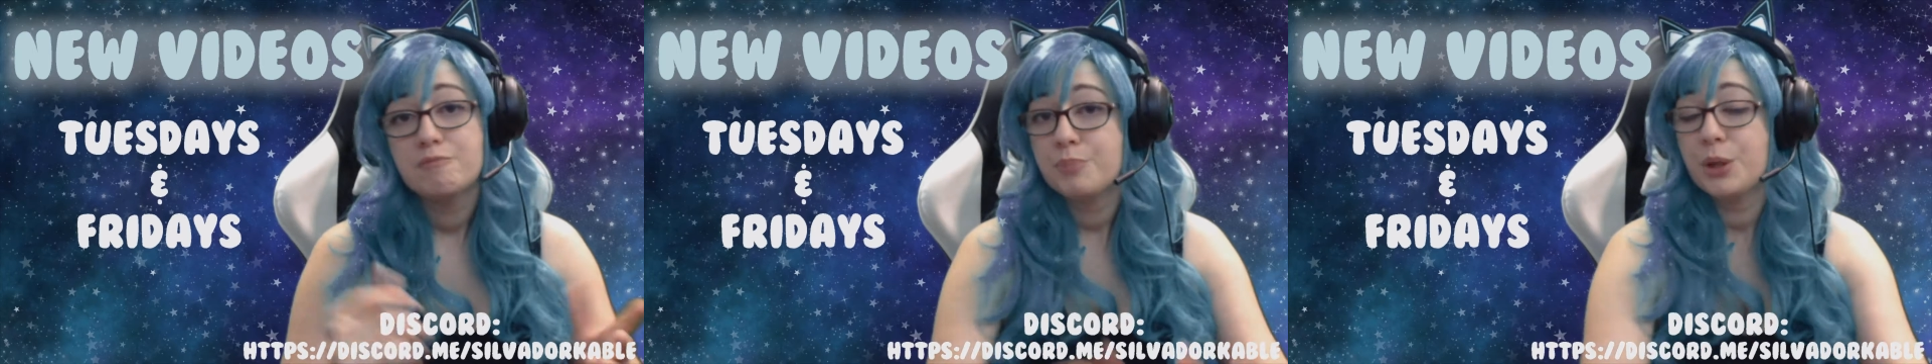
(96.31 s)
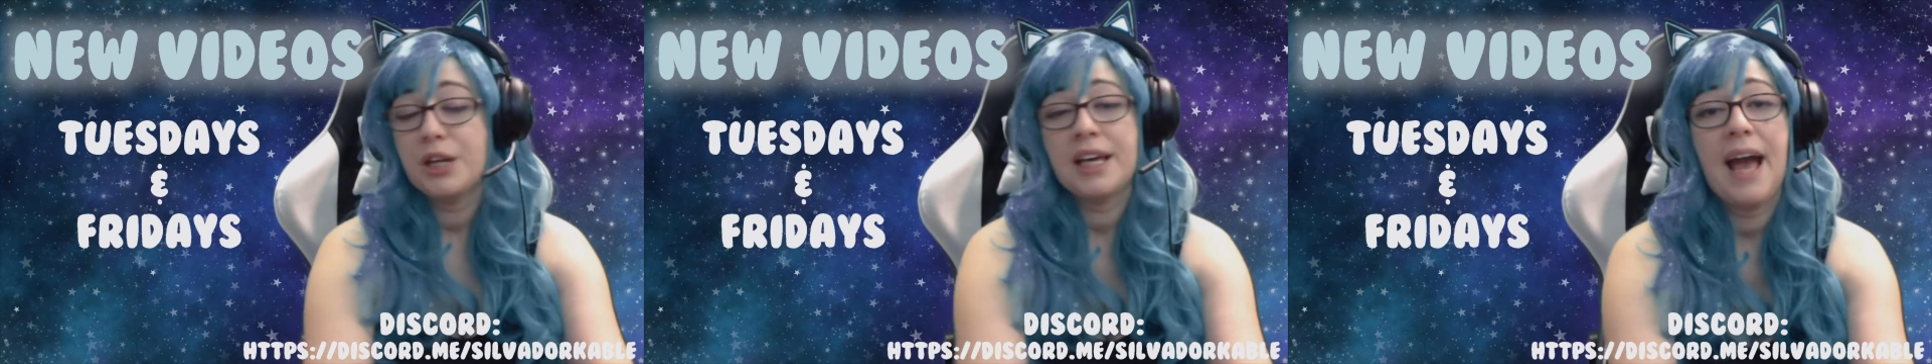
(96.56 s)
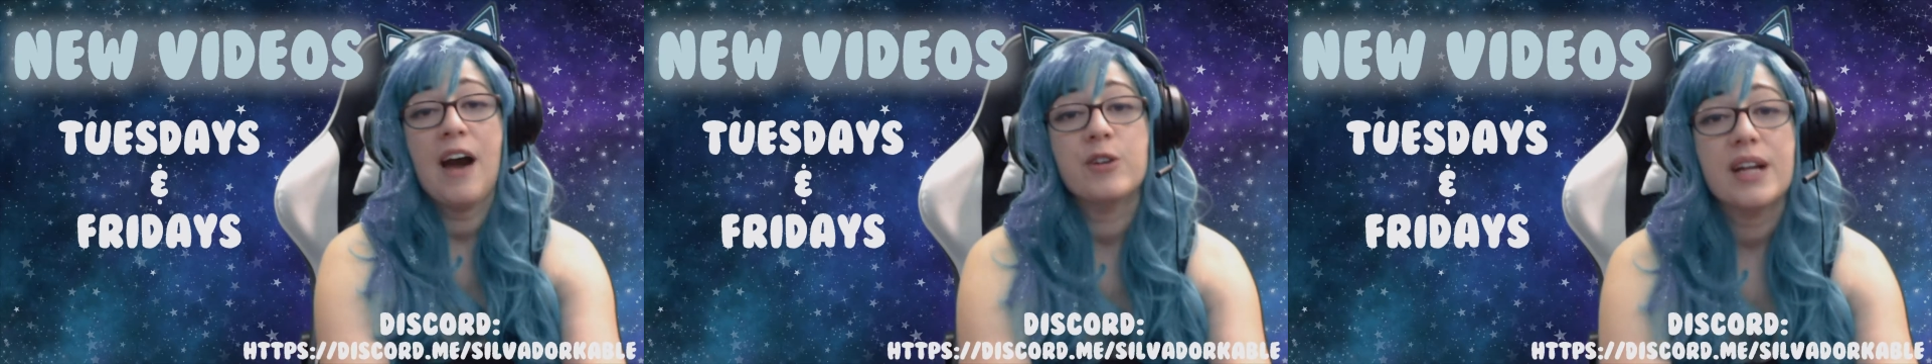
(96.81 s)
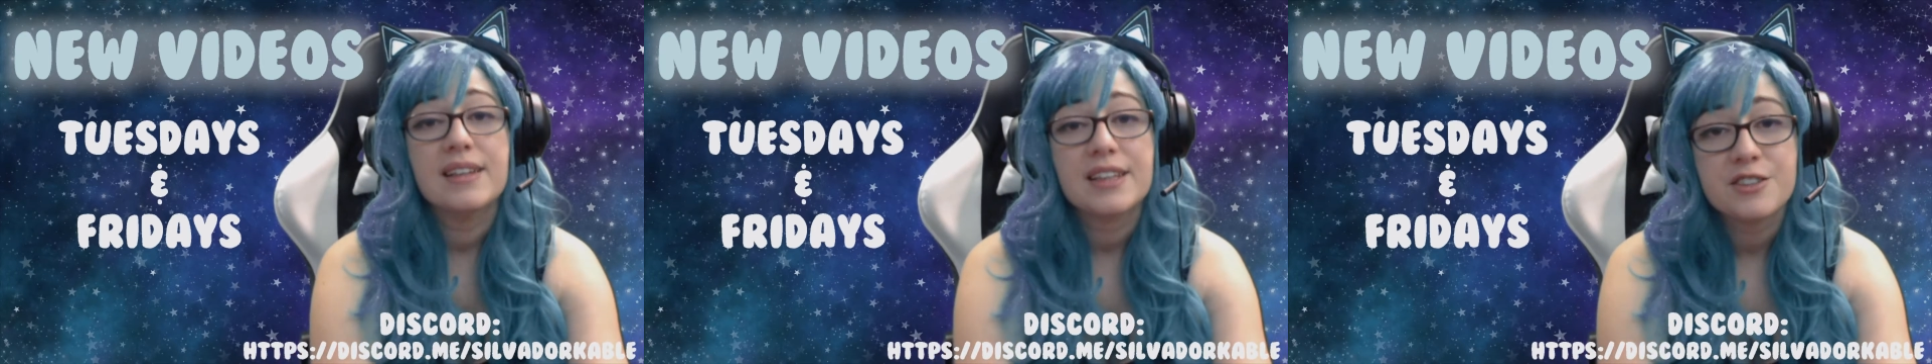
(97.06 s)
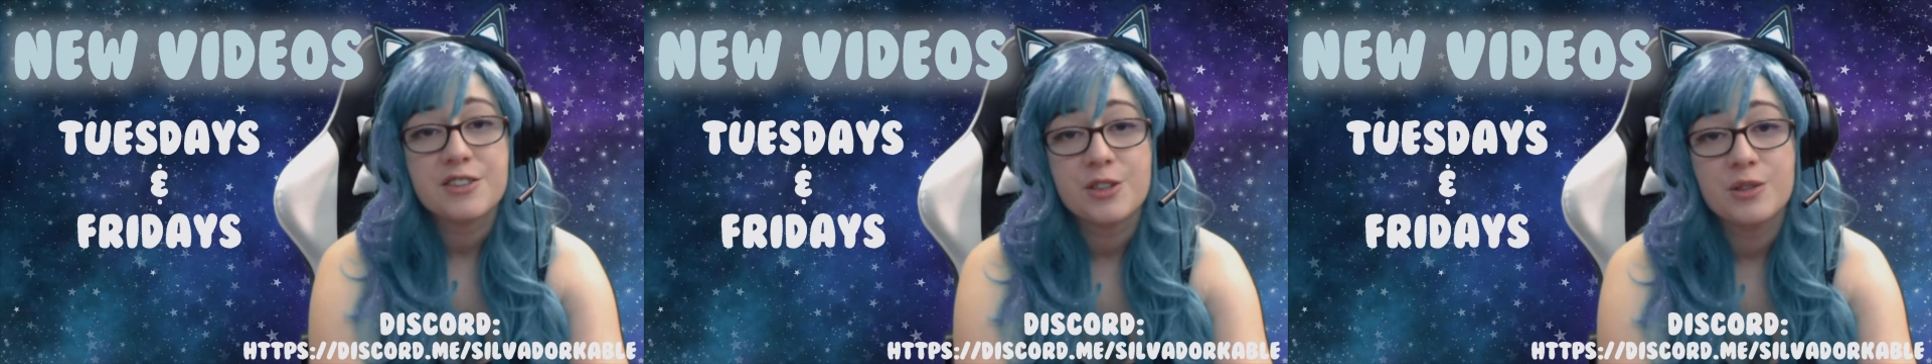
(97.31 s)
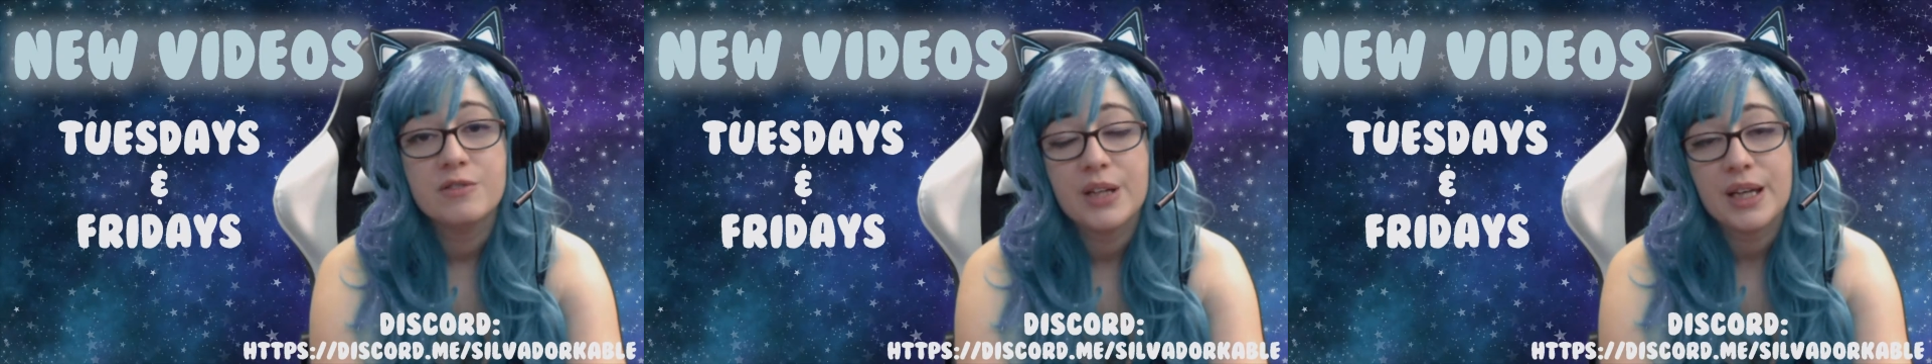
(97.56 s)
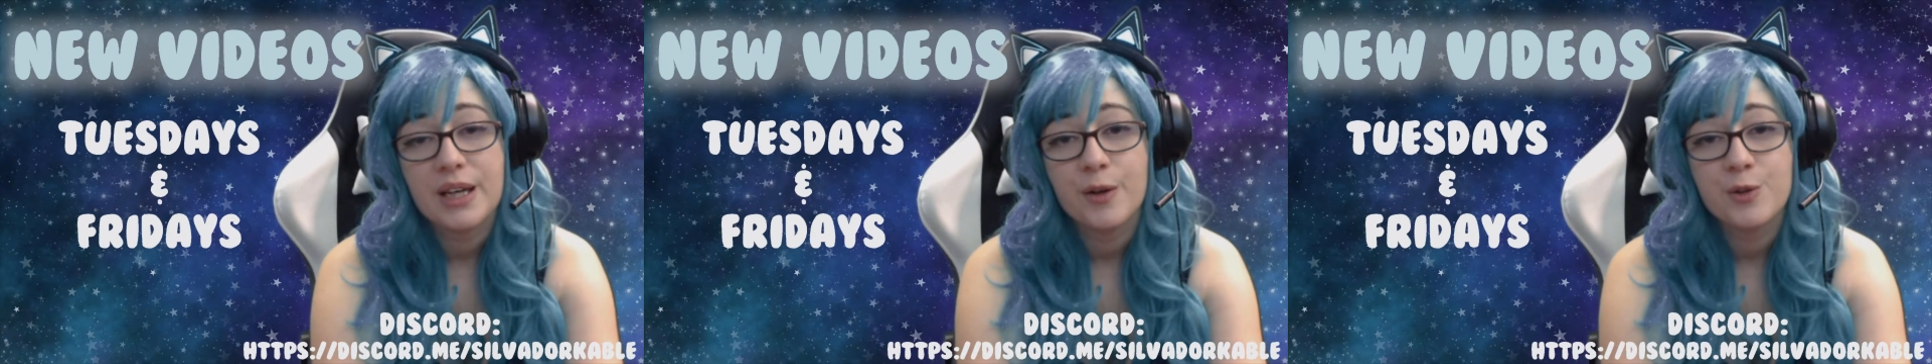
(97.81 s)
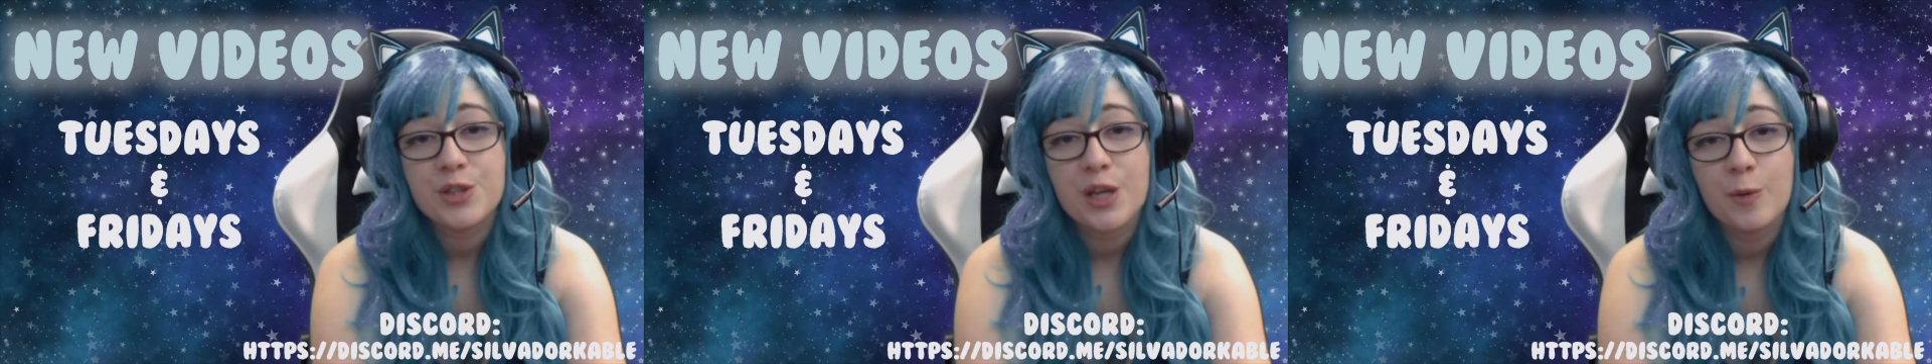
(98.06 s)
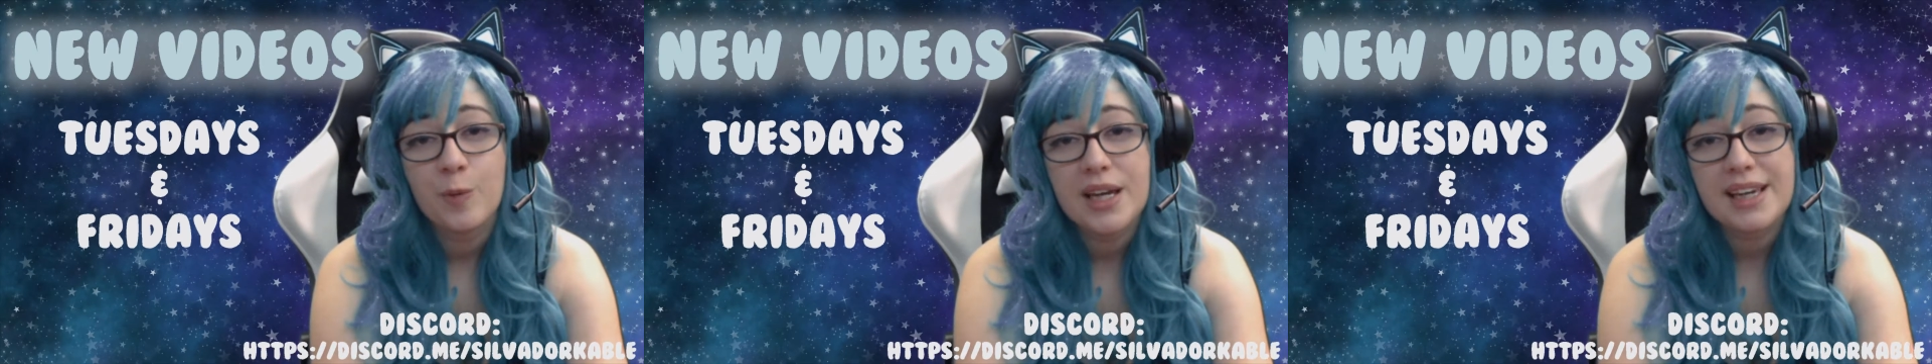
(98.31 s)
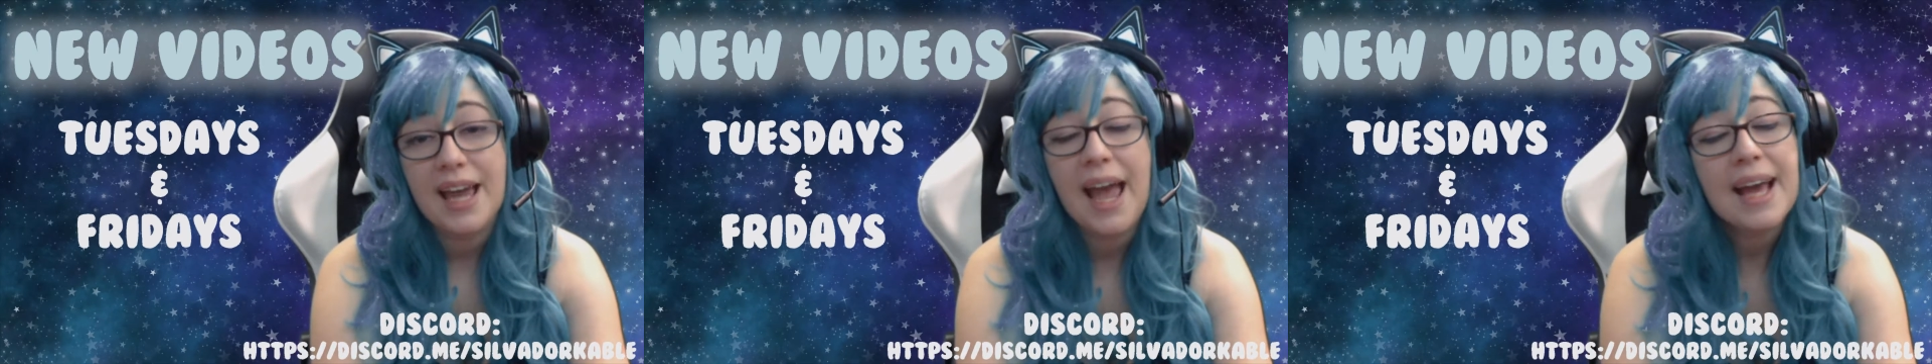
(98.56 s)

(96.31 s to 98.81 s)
putting out at least two videos a week,